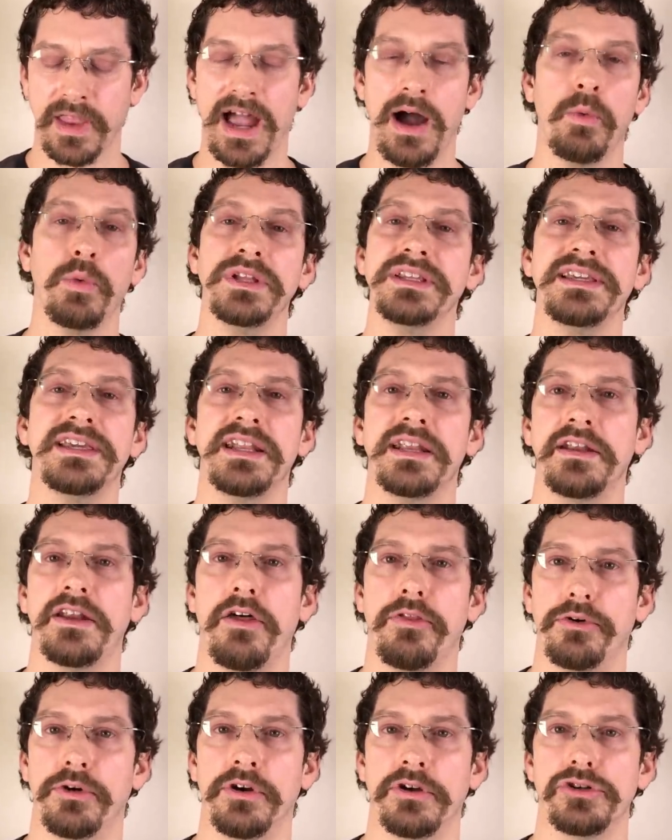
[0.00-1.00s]
I wouldn't get
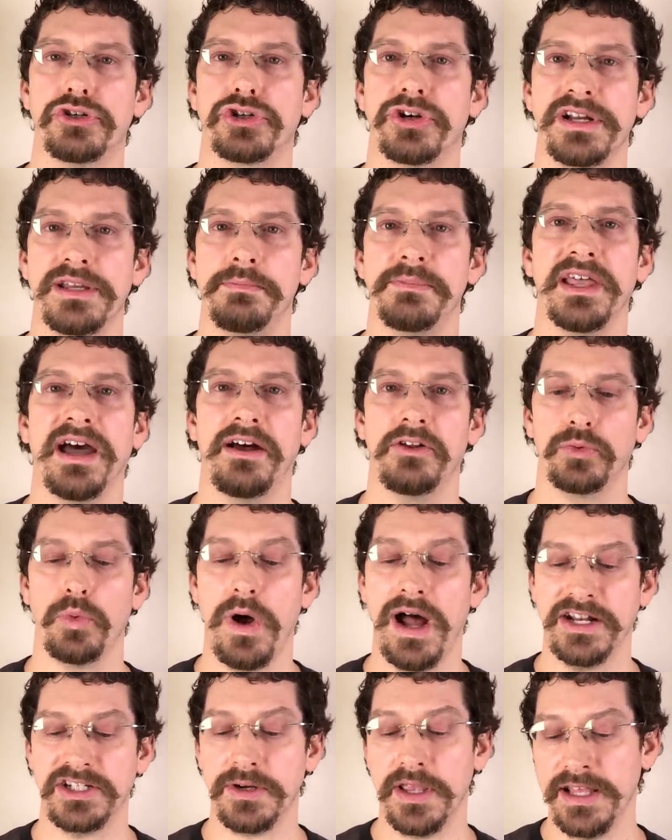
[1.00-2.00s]
another tritium dialed
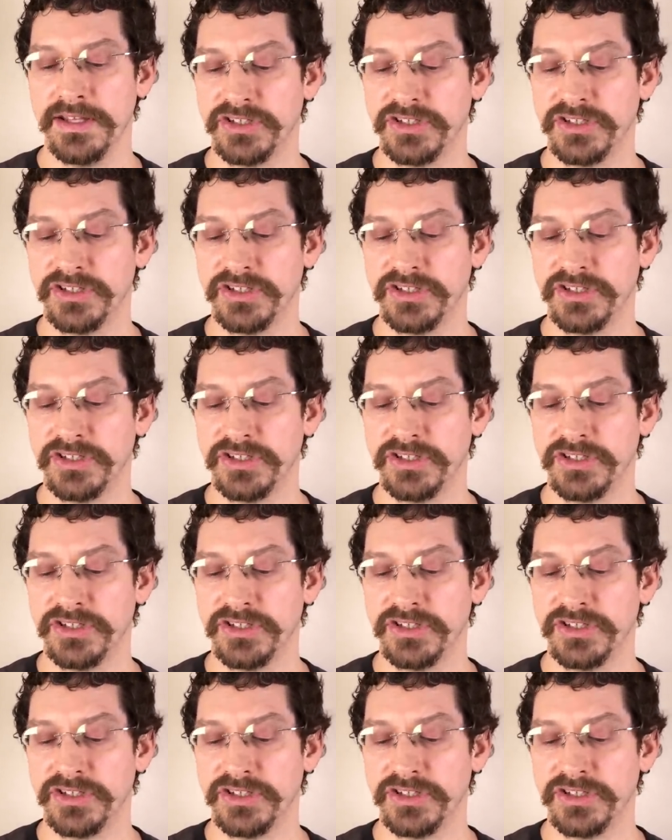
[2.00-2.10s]
watch.